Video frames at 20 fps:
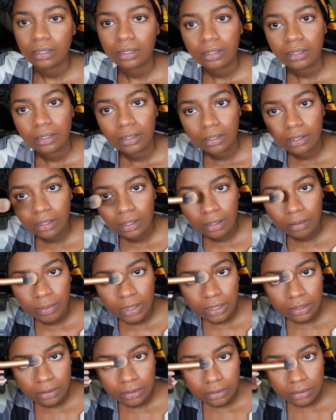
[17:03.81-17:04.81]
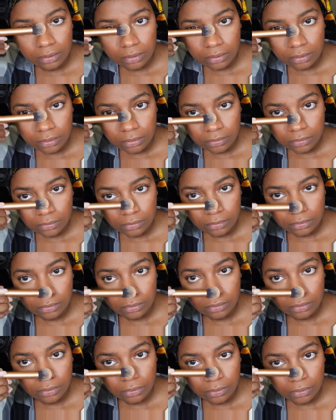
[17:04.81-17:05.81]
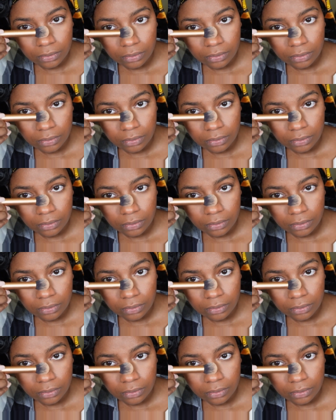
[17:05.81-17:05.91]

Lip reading: to be paying attention to my forehead.